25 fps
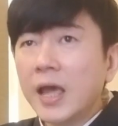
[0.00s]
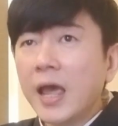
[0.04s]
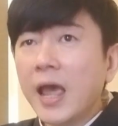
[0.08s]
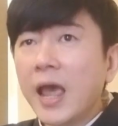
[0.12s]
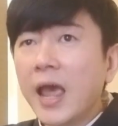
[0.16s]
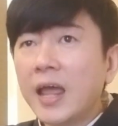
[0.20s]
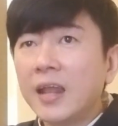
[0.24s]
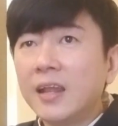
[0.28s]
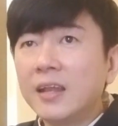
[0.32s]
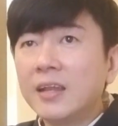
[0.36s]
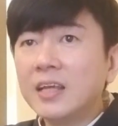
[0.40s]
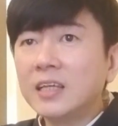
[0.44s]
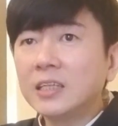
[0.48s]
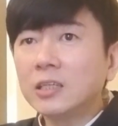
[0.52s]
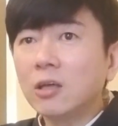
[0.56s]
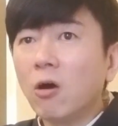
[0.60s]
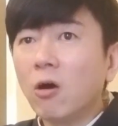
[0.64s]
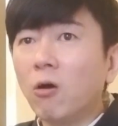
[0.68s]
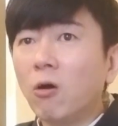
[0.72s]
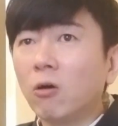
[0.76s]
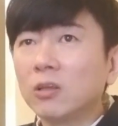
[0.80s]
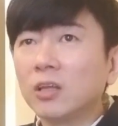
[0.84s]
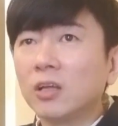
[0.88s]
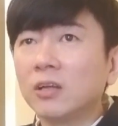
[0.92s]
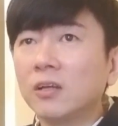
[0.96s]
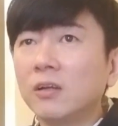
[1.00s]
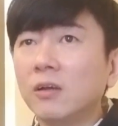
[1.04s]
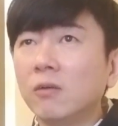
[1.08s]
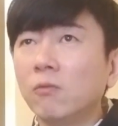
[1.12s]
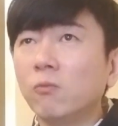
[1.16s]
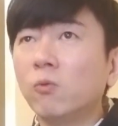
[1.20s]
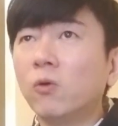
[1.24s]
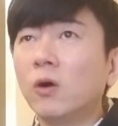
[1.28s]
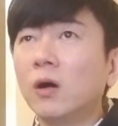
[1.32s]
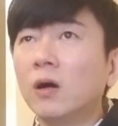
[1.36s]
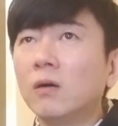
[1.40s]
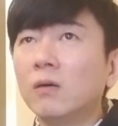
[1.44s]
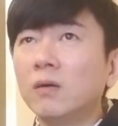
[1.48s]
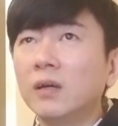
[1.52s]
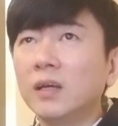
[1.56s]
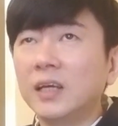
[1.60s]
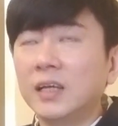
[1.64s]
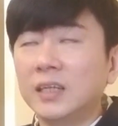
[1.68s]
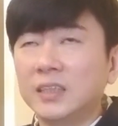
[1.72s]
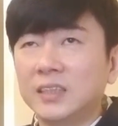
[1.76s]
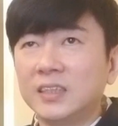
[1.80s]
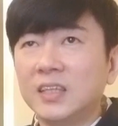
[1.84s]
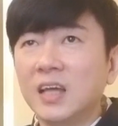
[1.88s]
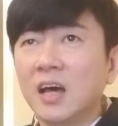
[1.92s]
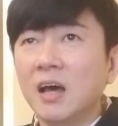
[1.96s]
And this alternate world
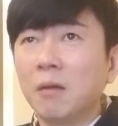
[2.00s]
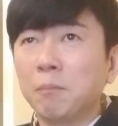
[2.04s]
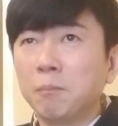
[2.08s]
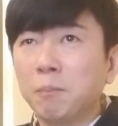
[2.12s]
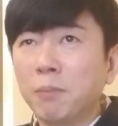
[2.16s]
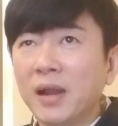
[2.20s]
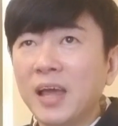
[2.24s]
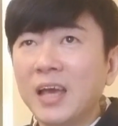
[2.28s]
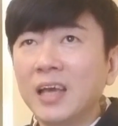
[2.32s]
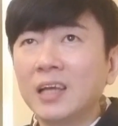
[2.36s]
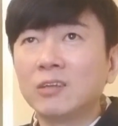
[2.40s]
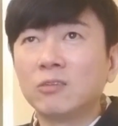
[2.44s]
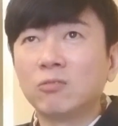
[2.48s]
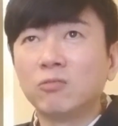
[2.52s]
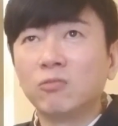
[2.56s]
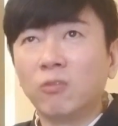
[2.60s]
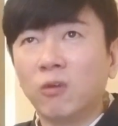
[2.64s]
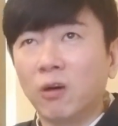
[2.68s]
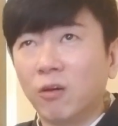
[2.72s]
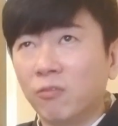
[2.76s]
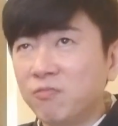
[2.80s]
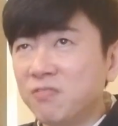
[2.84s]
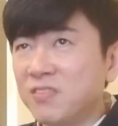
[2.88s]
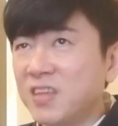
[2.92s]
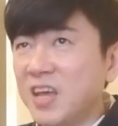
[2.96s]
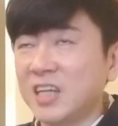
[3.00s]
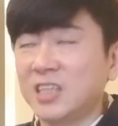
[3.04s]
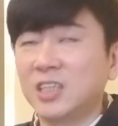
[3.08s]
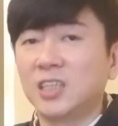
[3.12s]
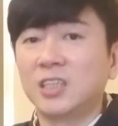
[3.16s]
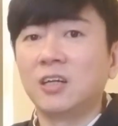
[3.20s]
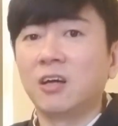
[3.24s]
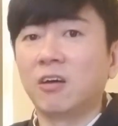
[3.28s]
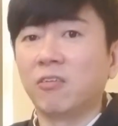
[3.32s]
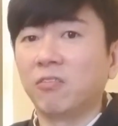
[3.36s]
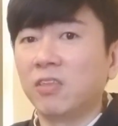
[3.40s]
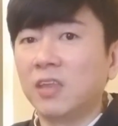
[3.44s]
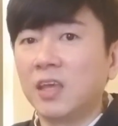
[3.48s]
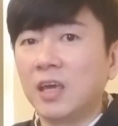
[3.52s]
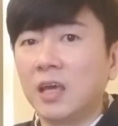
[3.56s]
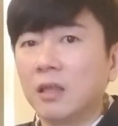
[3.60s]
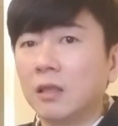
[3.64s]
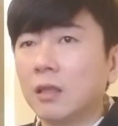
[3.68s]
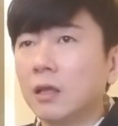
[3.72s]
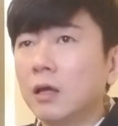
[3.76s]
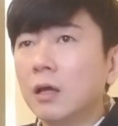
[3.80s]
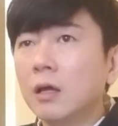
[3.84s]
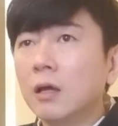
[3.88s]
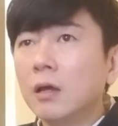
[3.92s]
is the place of gnashing of teeth.